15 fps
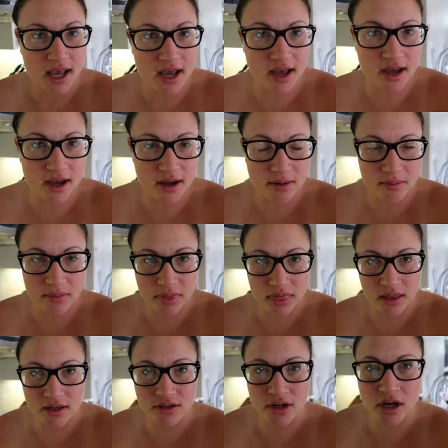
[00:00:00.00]
um,
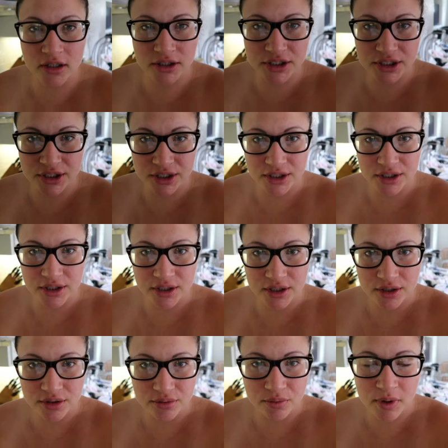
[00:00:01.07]
the doctor
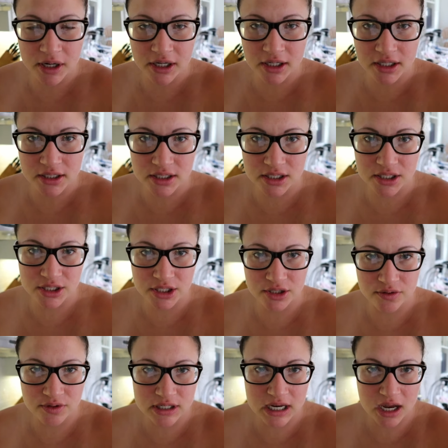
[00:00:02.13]
wanted us to
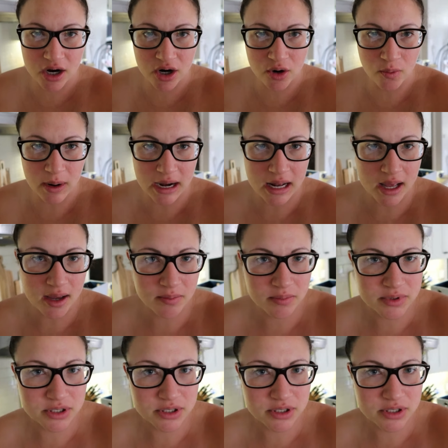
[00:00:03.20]
do to get her weight up.